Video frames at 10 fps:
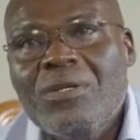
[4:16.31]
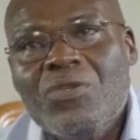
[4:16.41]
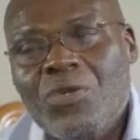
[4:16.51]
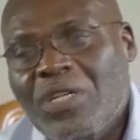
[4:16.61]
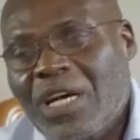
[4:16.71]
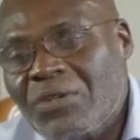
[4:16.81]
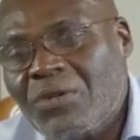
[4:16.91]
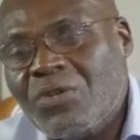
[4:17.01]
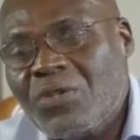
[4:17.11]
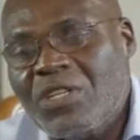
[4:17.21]
So they had
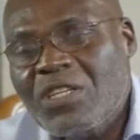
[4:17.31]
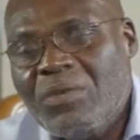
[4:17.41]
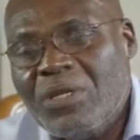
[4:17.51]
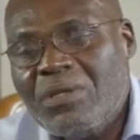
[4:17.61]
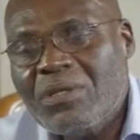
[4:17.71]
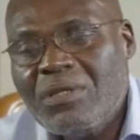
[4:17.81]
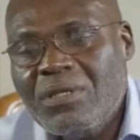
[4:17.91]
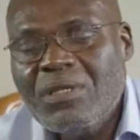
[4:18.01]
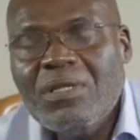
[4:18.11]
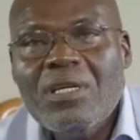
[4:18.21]
to also give me
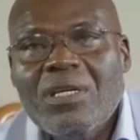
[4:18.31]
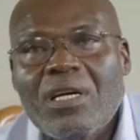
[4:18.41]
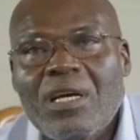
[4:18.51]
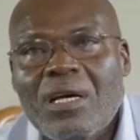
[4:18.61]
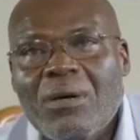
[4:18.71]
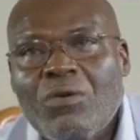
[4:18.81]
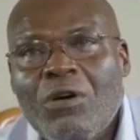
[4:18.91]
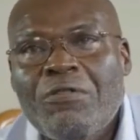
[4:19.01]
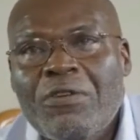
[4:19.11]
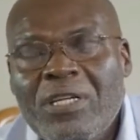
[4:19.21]

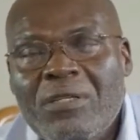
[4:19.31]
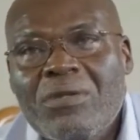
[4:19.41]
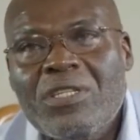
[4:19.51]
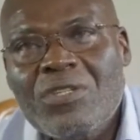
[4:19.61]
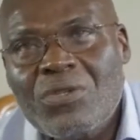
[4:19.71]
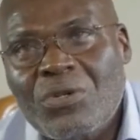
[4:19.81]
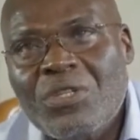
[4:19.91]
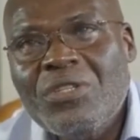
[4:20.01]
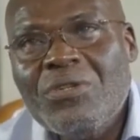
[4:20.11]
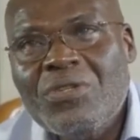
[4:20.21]
warfarin, which is to
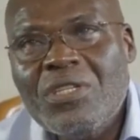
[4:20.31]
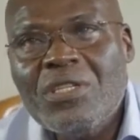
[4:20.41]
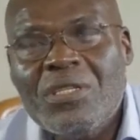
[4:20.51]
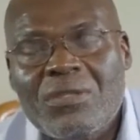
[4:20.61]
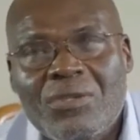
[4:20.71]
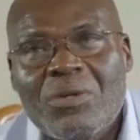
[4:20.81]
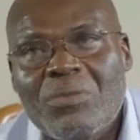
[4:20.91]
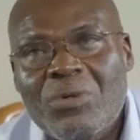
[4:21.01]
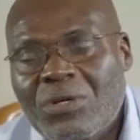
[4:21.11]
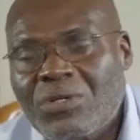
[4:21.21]
reduce the
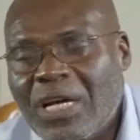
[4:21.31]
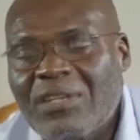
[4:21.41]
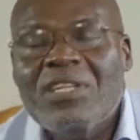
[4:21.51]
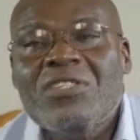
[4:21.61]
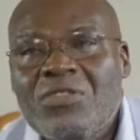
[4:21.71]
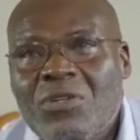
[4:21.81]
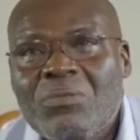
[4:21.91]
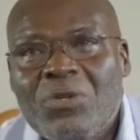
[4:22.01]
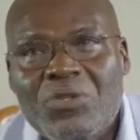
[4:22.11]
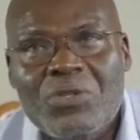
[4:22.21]
thrombus, address the
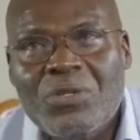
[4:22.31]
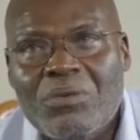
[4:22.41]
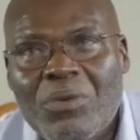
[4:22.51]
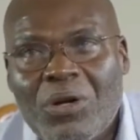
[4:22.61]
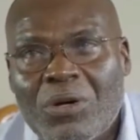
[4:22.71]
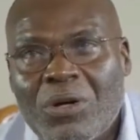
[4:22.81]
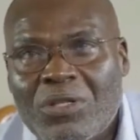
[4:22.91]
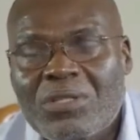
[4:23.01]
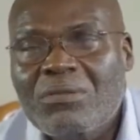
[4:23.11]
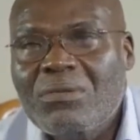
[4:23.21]
thrombus, you know, blood
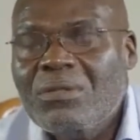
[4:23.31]
clot.